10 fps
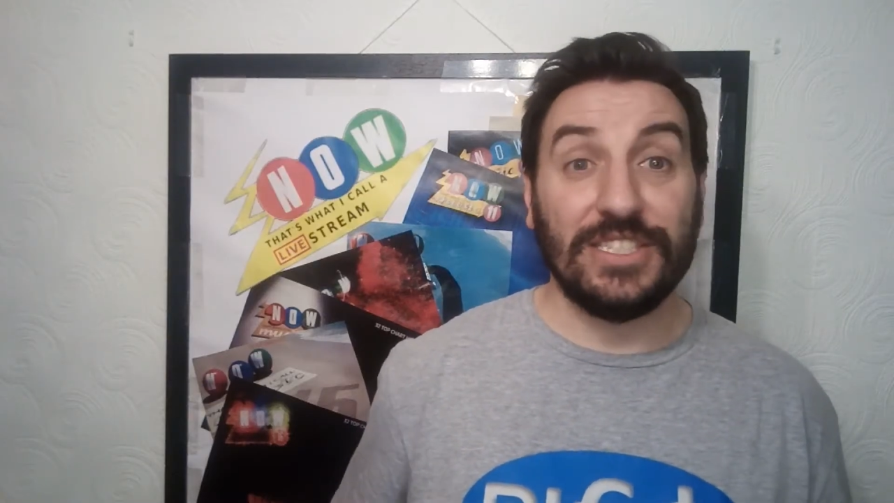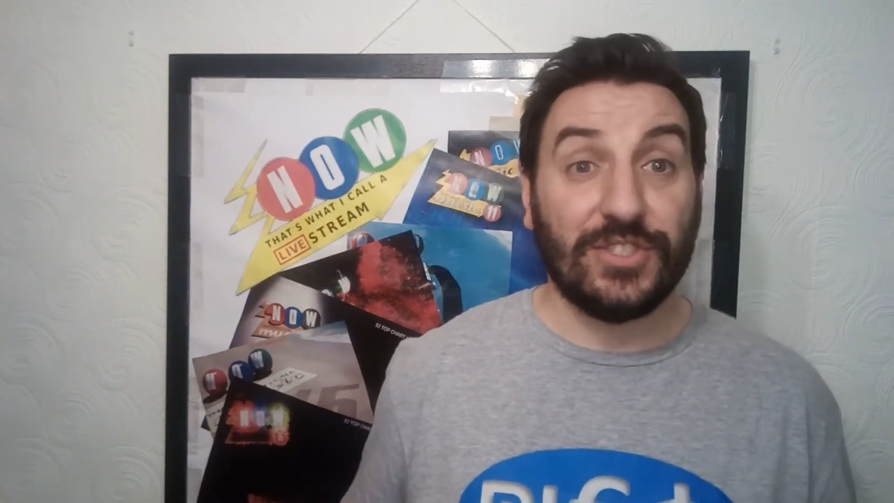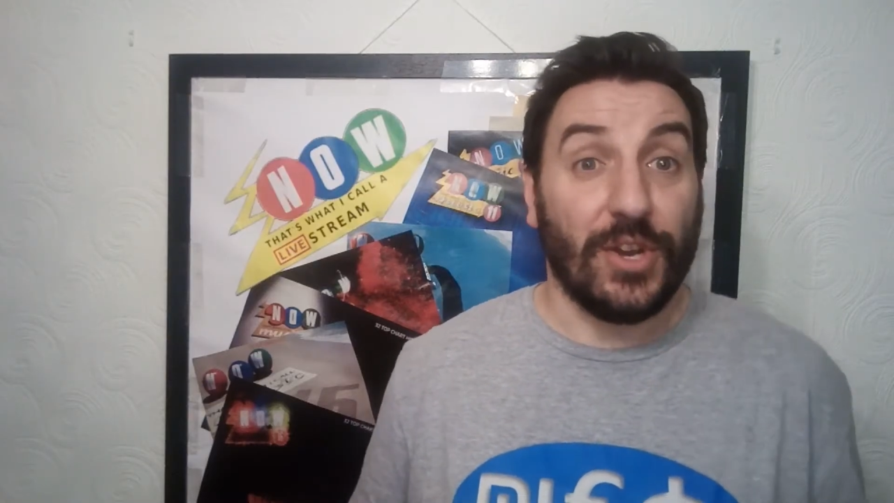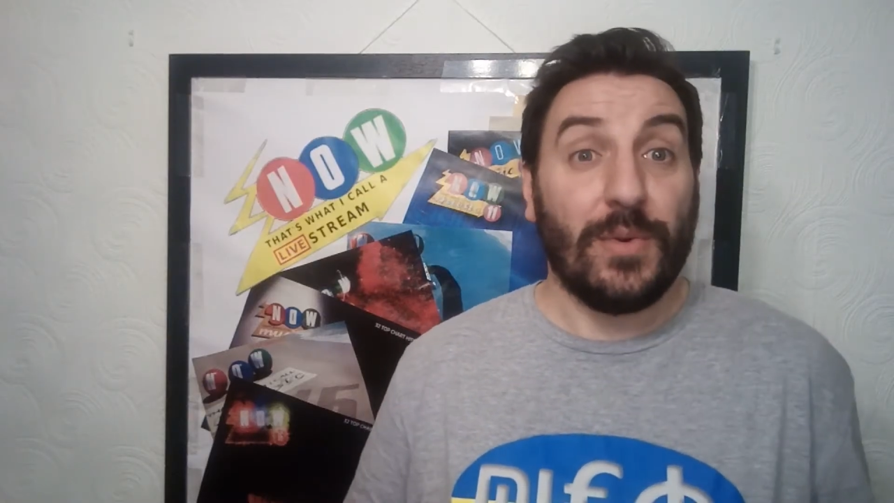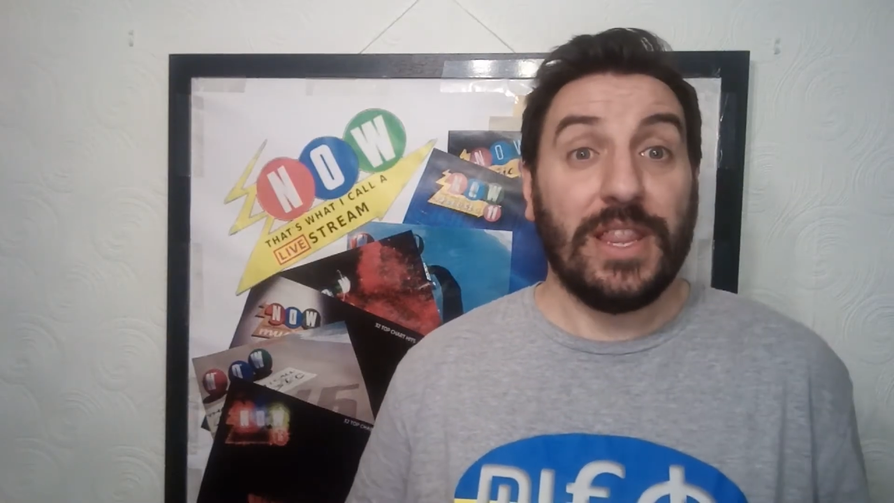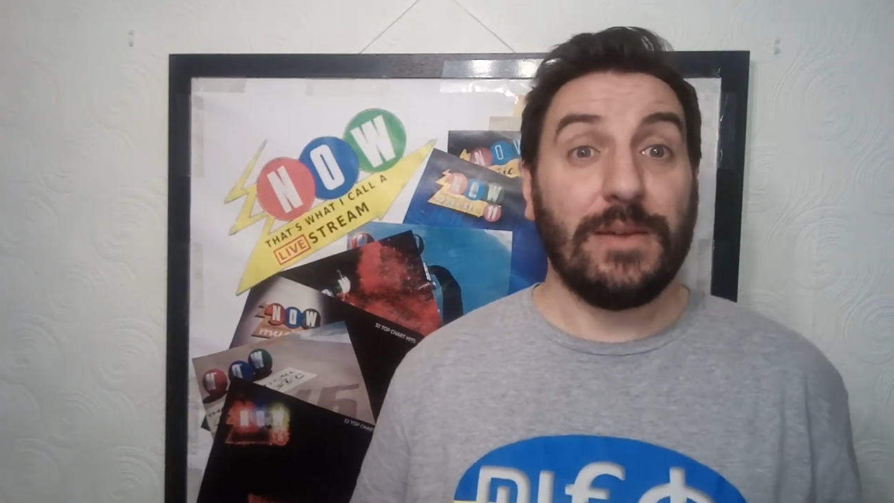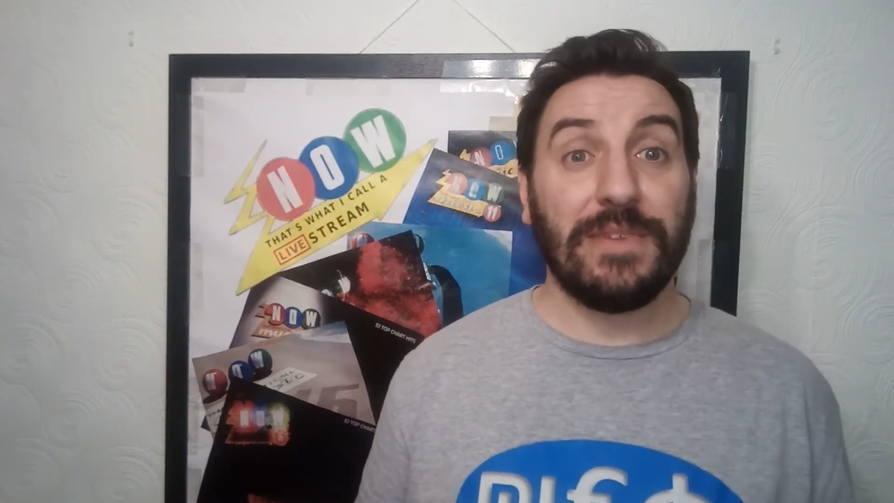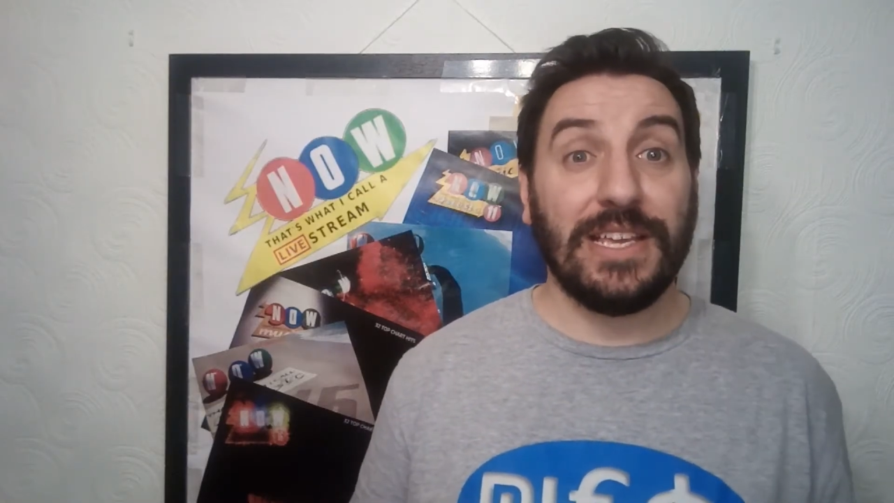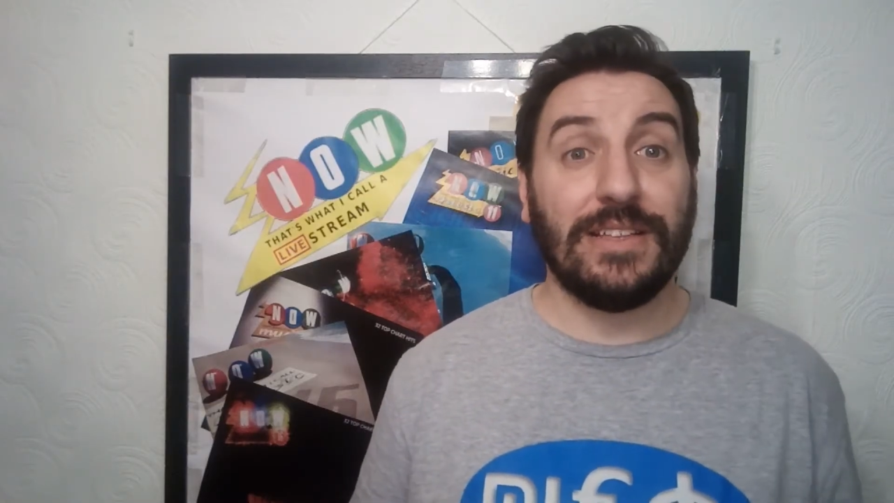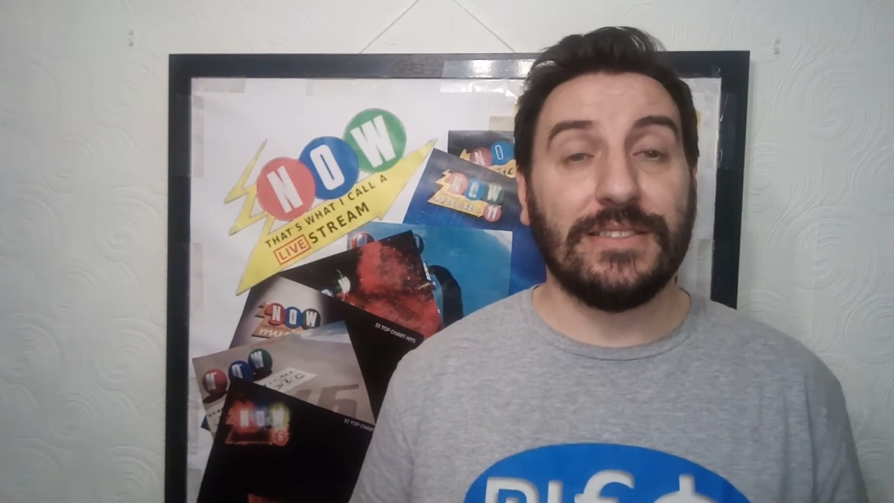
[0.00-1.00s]
Don't know what that
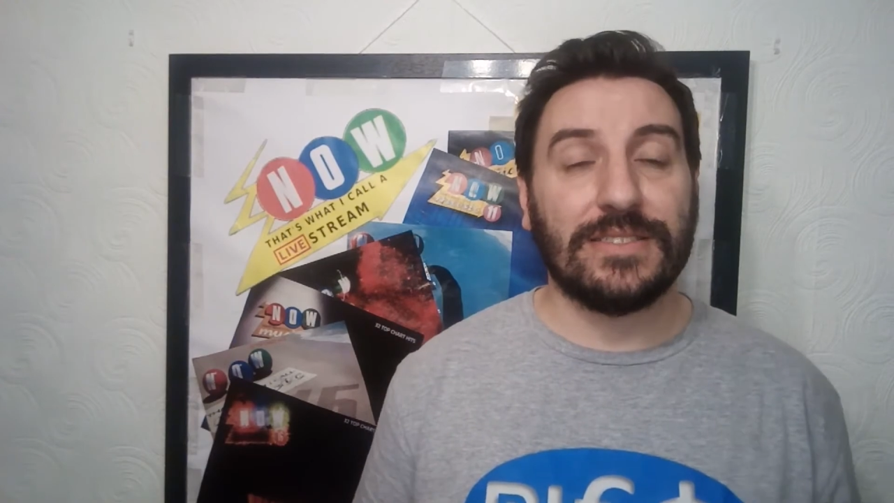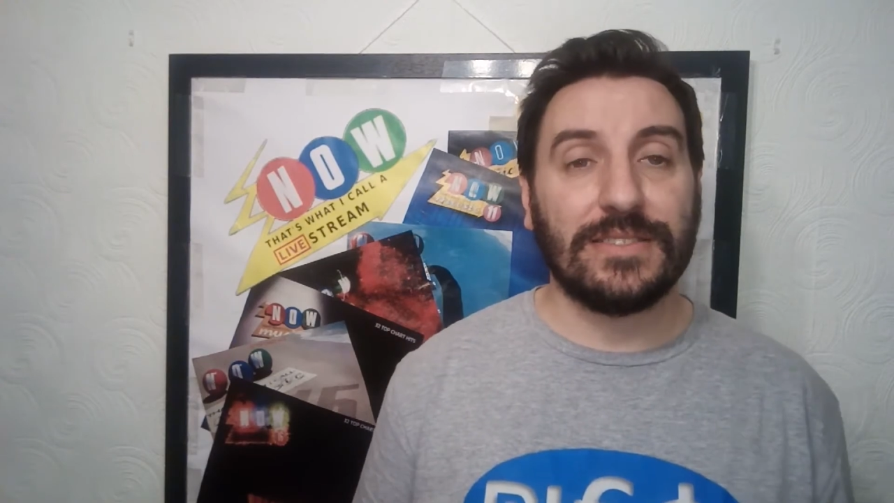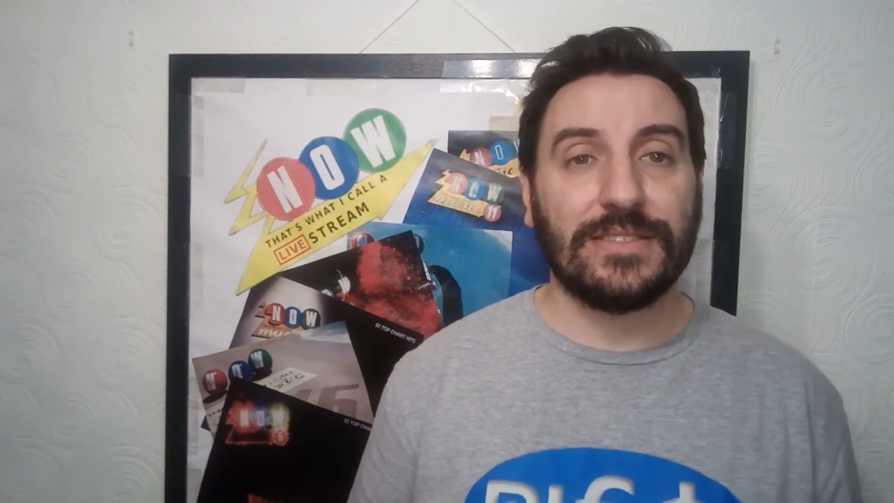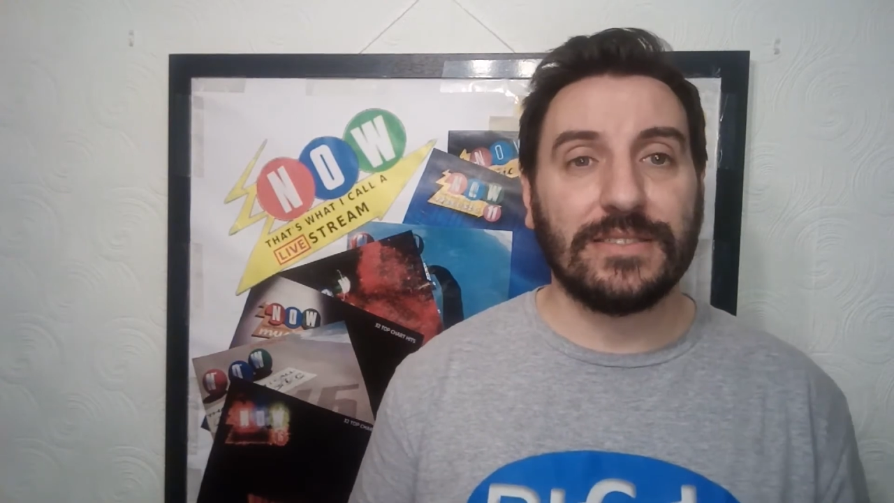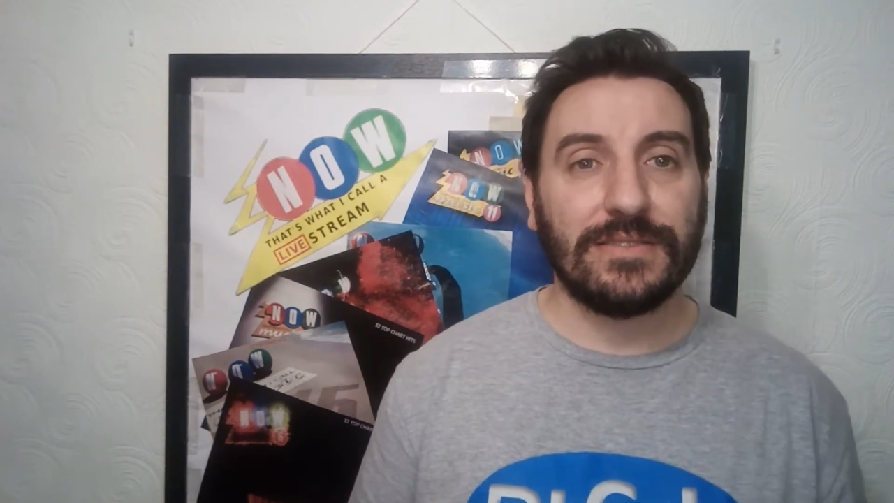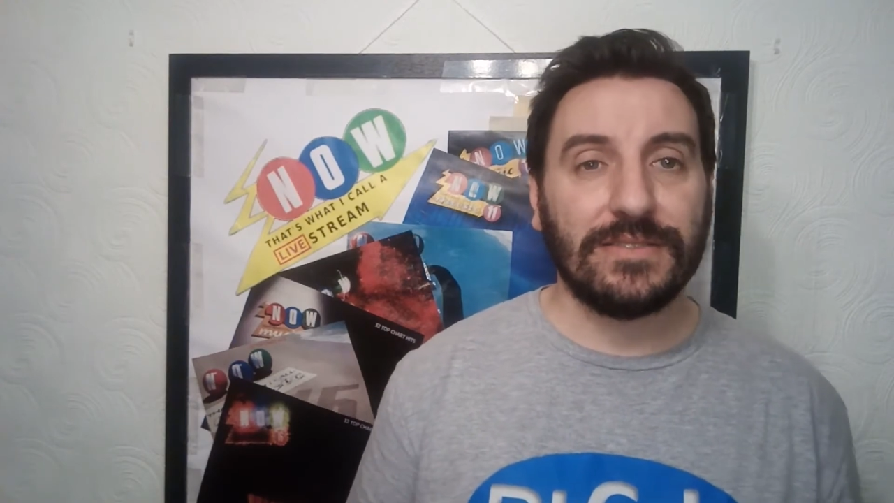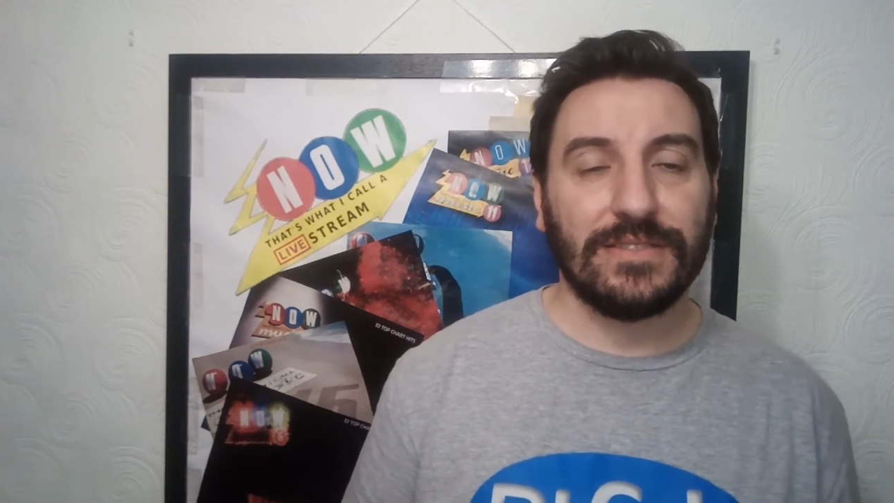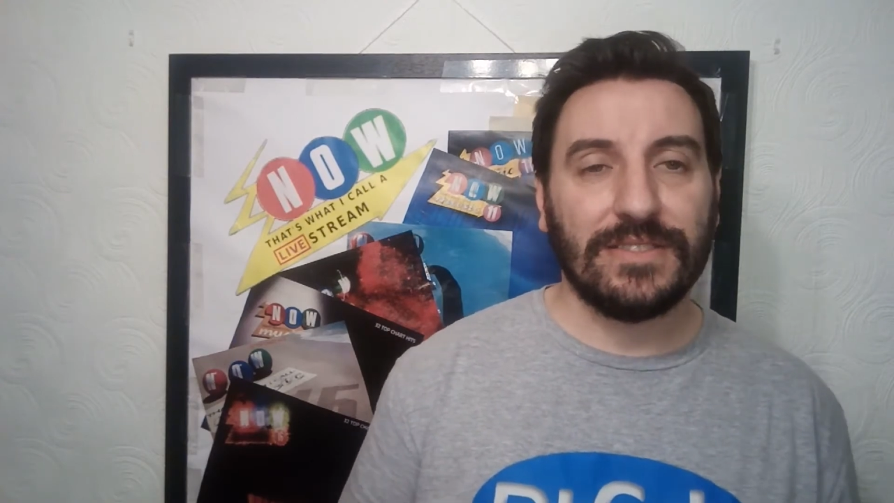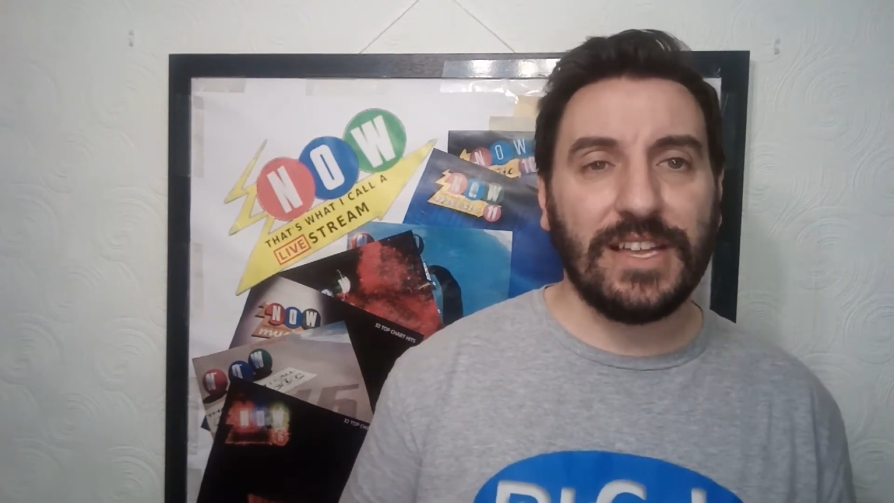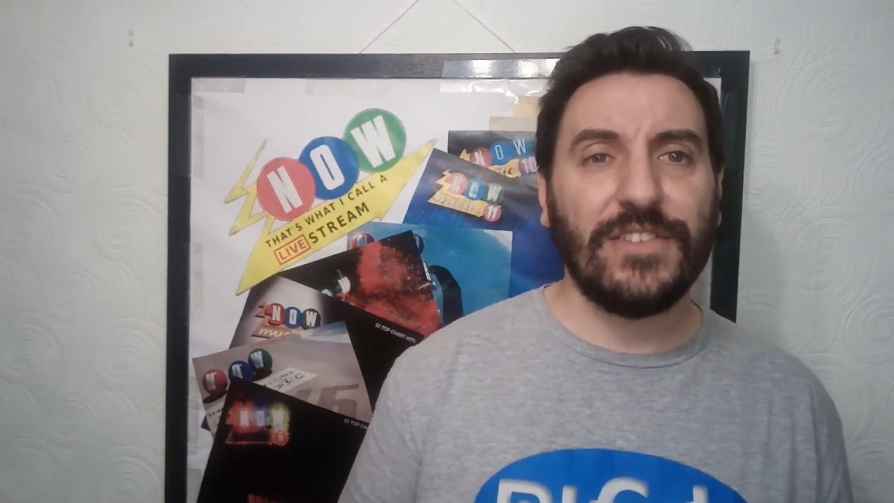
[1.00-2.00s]
means.
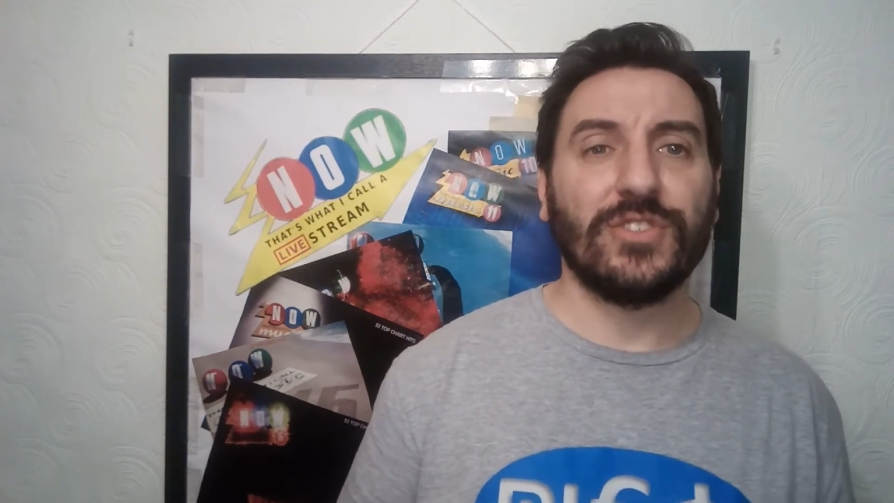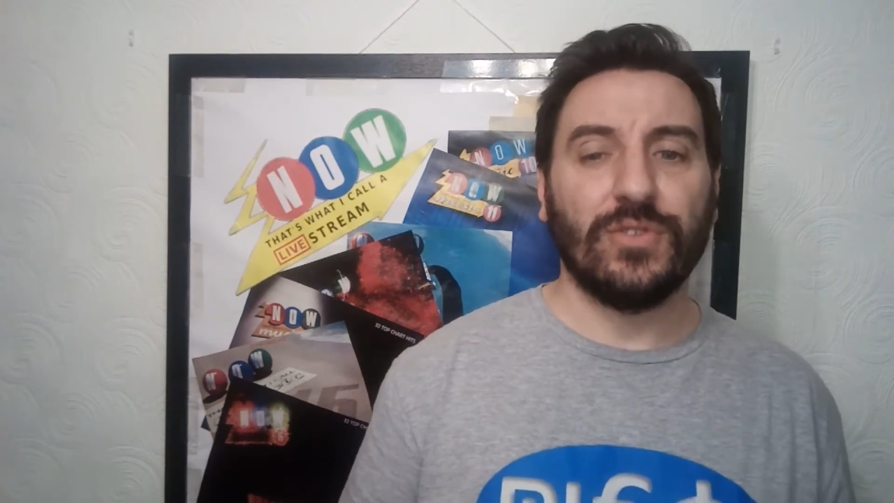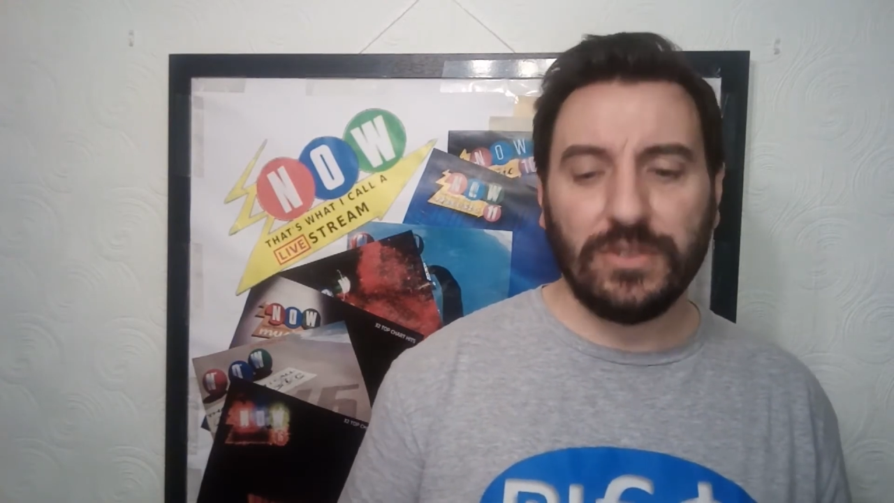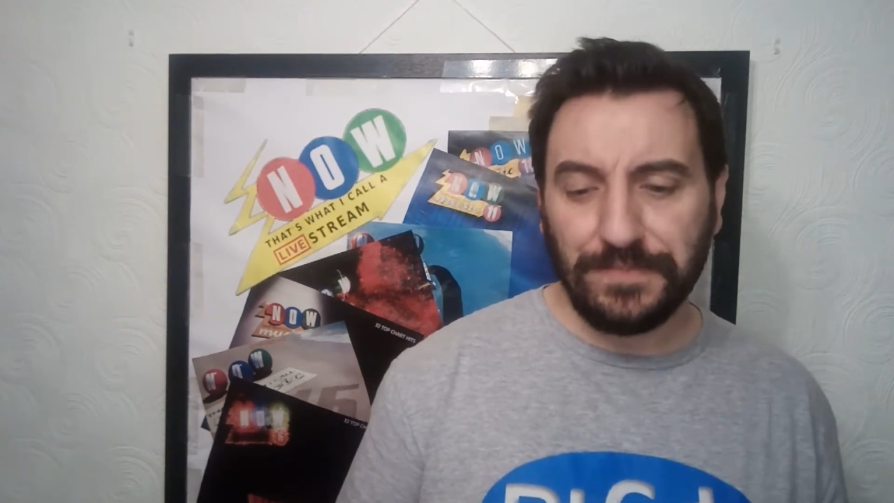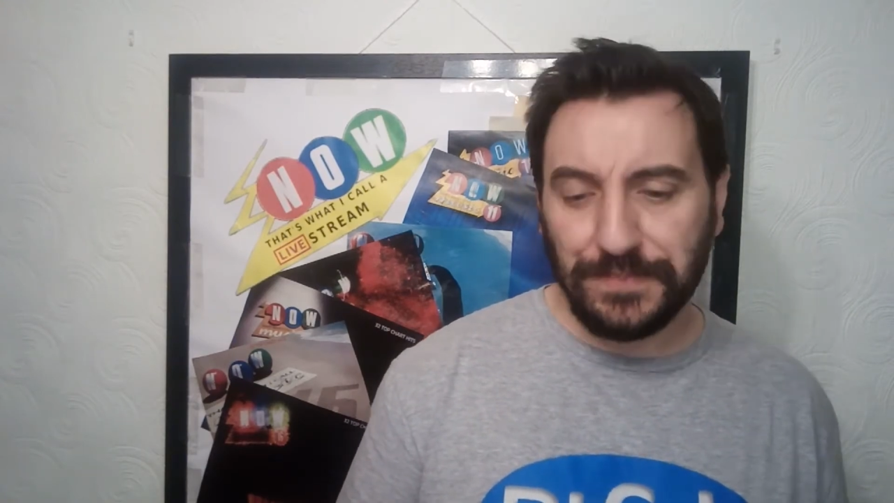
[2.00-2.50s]
Let us know.